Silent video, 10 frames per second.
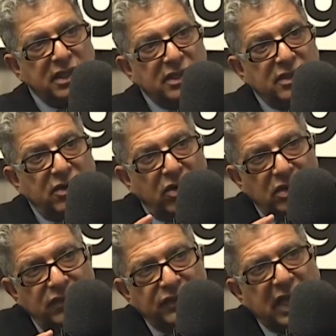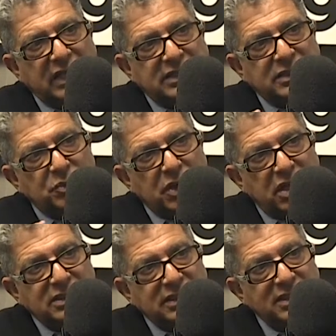Mm. All of that is a
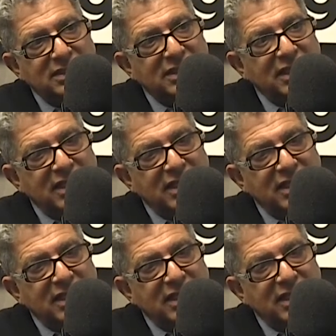process